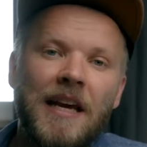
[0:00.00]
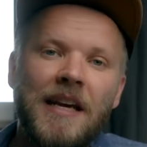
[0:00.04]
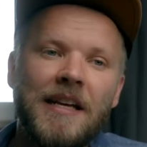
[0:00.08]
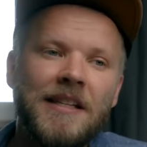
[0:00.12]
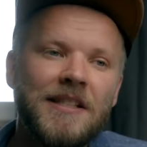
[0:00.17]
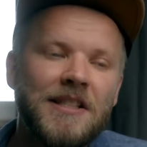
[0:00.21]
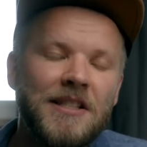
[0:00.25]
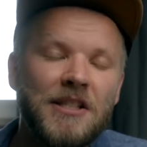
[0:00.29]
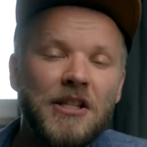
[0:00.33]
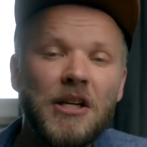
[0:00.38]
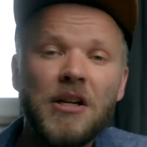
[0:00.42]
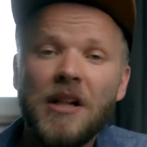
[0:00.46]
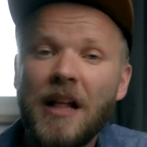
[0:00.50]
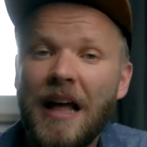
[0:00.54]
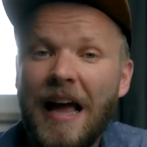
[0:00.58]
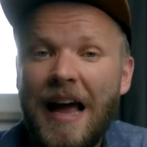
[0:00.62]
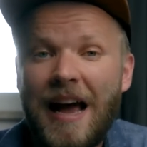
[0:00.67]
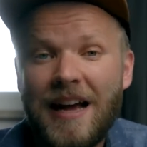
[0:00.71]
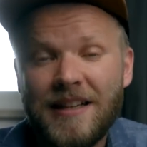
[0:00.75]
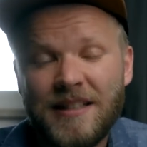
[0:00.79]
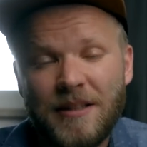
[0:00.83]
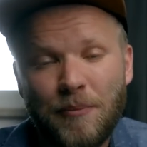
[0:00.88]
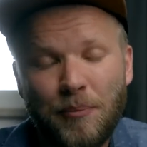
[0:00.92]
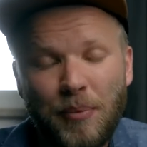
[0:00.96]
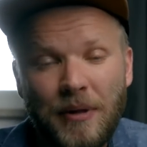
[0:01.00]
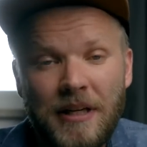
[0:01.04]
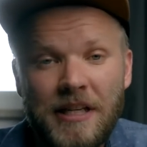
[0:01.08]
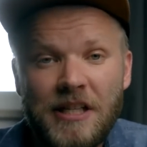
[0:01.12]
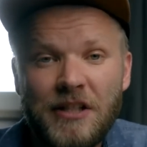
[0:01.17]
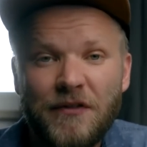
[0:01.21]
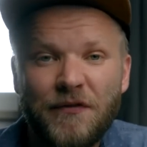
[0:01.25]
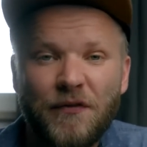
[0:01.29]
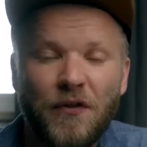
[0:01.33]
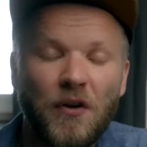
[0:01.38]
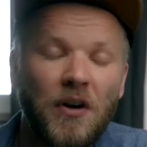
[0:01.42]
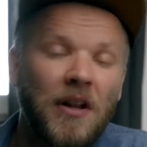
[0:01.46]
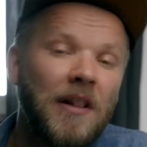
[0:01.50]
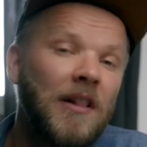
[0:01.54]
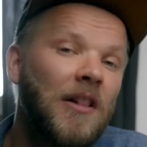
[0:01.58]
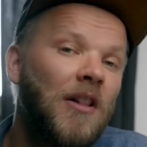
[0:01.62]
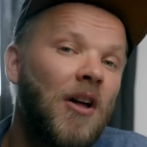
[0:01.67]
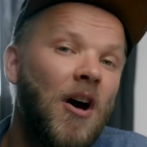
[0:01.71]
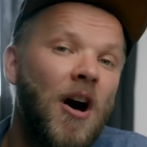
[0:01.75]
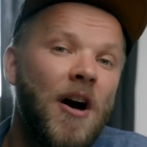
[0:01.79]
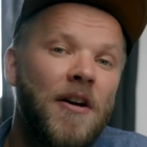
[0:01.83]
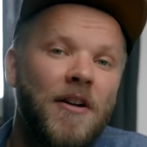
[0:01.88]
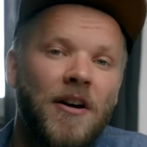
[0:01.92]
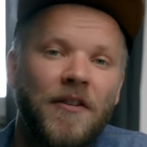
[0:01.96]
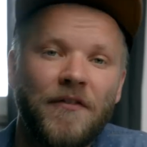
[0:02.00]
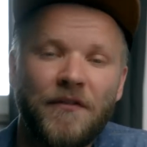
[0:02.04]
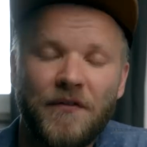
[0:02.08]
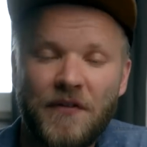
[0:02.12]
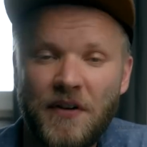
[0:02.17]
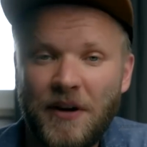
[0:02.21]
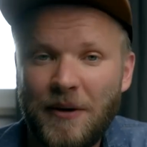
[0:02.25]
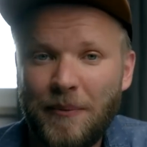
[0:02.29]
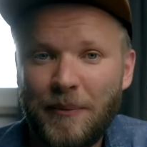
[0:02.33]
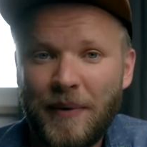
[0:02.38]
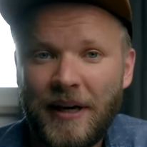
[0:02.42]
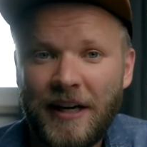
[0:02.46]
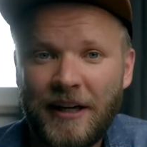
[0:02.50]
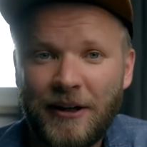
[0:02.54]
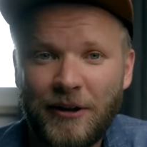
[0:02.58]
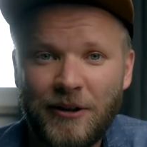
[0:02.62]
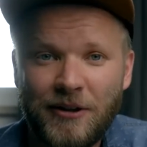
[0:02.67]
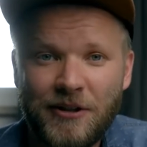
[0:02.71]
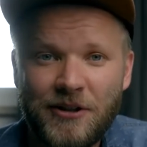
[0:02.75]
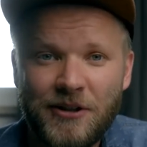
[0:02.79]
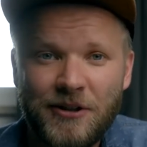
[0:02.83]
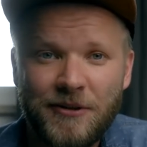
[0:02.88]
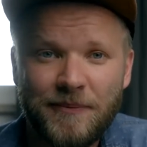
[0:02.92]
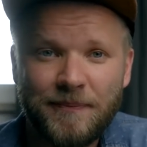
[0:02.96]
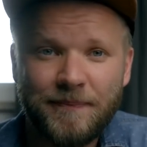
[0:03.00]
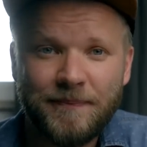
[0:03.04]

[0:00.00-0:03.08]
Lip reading: It still has a place for a lot of filmmakers.